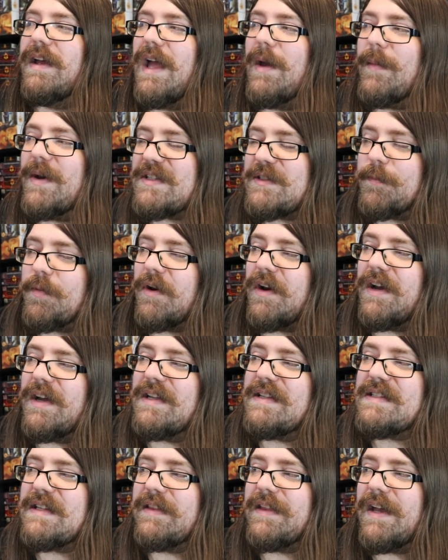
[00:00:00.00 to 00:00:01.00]
Am I
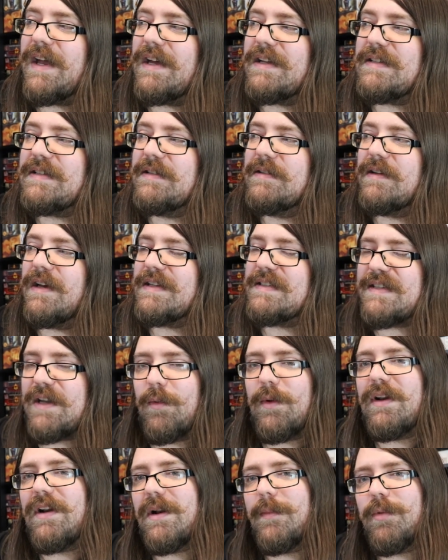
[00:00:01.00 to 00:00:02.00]
surprised that a
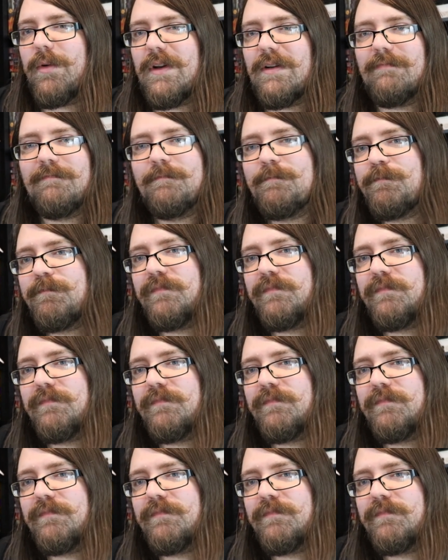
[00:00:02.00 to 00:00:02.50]
set went out of print?